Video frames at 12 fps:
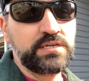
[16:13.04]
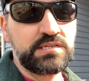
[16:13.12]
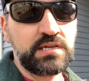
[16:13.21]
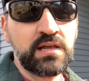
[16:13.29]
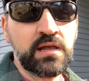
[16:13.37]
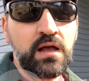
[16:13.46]

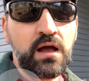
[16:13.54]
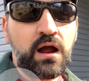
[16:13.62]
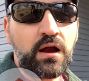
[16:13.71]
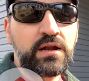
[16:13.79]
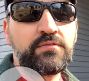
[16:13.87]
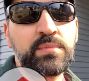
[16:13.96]
easy.
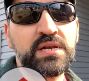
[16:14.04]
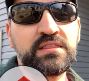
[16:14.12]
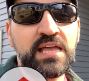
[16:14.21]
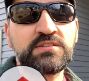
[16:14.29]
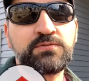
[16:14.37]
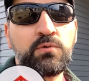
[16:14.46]
All right, everybody,
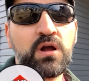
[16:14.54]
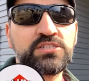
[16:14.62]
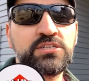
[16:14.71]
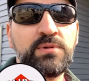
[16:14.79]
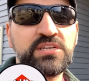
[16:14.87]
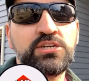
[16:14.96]
thanks for
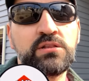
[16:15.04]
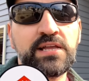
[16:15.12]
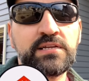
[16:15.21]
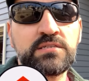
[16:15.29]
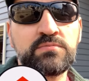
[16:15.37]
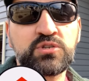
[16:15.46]
watching. Make sure you
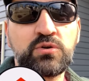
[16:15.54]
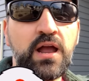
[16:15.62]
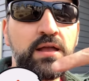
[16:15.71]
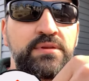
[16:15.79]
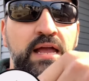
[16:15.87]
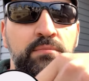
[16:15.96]
like and
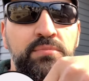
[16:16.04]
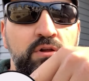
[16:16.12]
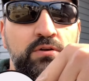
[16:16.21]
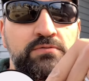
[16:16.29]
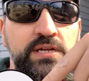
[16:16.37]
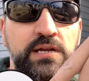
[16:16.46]
subscribe down below
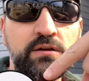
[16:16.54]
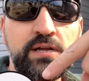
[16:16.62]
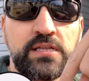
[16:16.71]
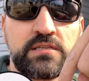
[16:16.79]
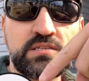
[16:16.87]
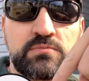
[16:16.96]
over here. Hit the